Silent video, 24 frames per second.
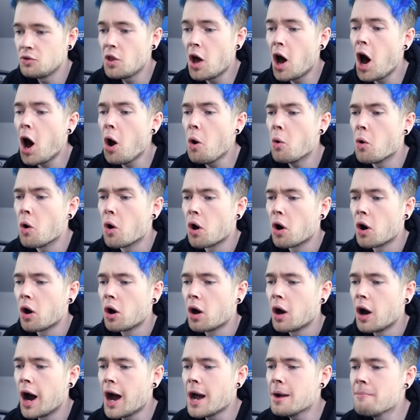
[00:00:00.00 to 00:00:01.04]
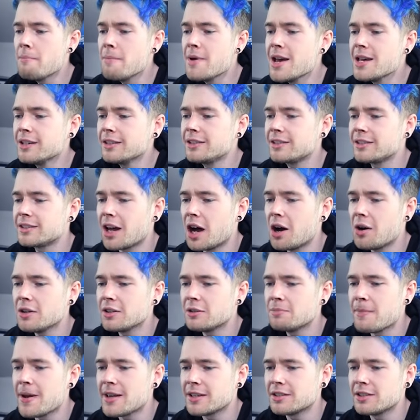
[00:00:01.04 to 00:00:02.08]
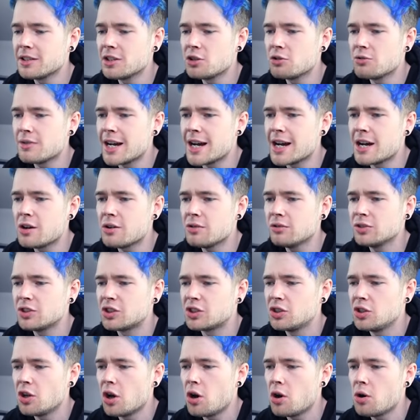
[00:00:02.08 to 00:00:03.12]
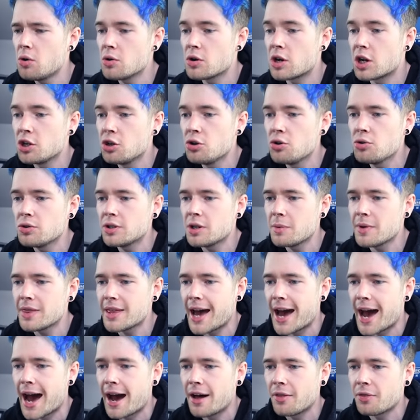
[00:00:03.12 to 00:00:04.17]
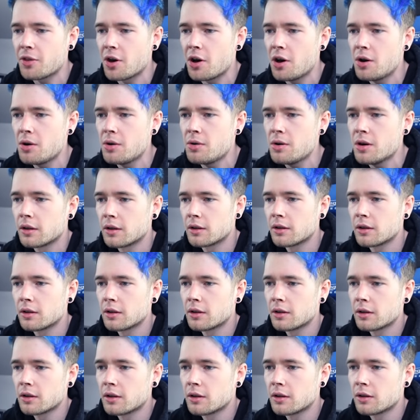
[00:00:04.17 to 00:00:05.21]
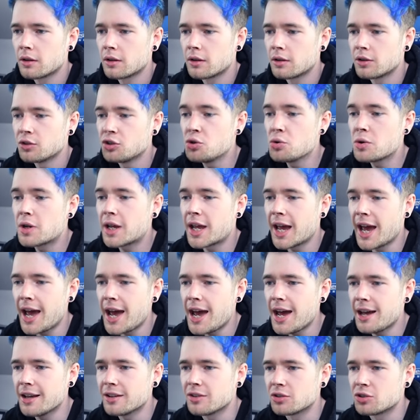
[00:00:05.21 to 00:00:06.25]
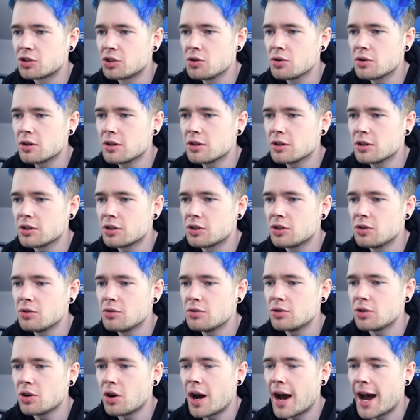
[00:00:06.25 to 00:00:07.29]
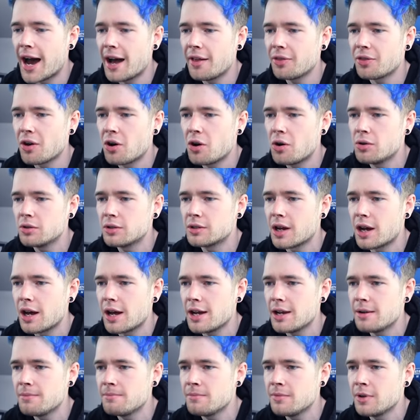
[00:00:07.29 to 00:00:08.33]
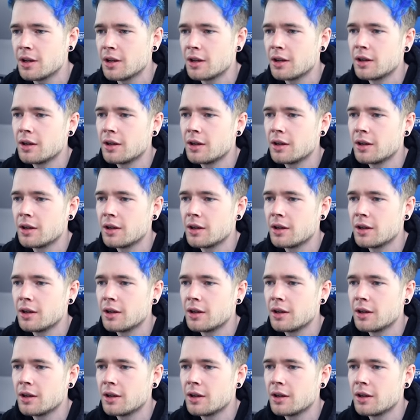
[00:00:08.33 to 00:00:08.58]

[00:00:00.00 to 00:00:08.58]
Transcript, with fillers: No! I missed! I was messing around! No, can you use it with a hat though? You can, so you can just use your hat the whole time.